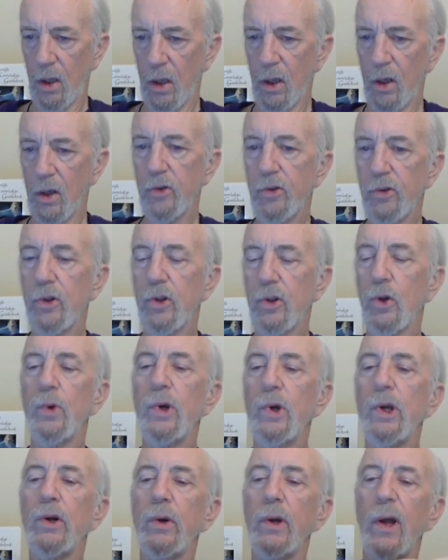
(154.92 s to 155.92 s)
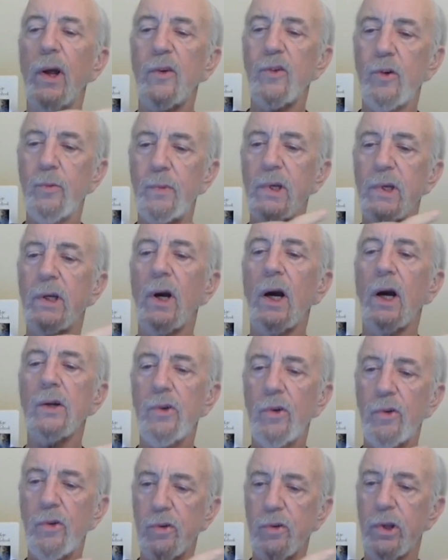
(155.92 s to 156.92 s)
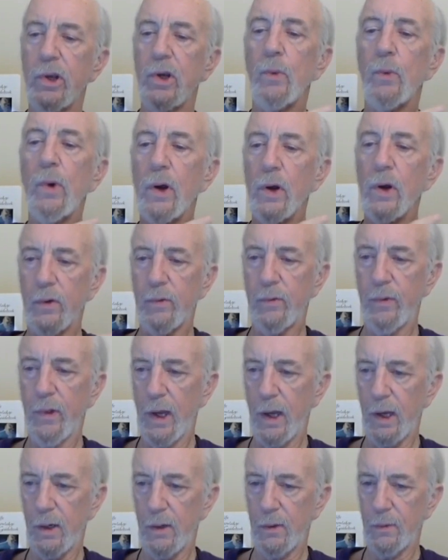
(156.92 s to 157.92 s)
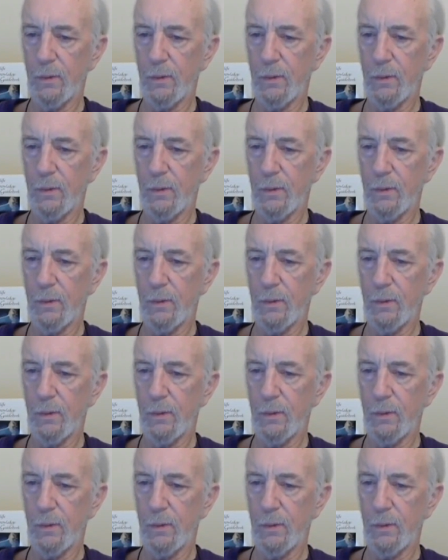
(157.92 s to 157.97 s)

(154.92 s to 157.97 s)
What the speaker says: so that we don't have to be consciously aware of that.